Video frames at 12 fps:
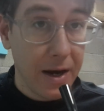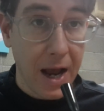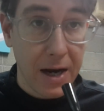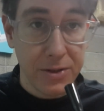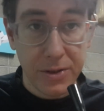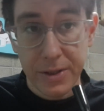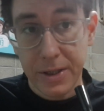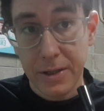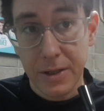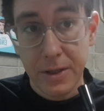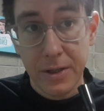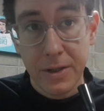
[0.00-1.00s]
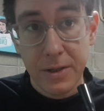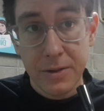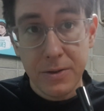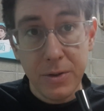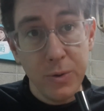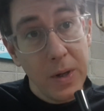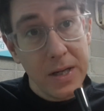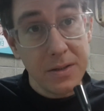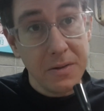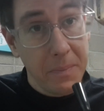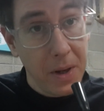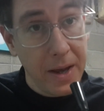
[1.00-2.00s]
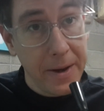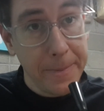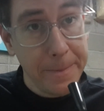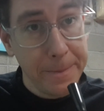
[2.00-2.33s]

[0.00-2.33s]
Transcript: actually 2 ways to play.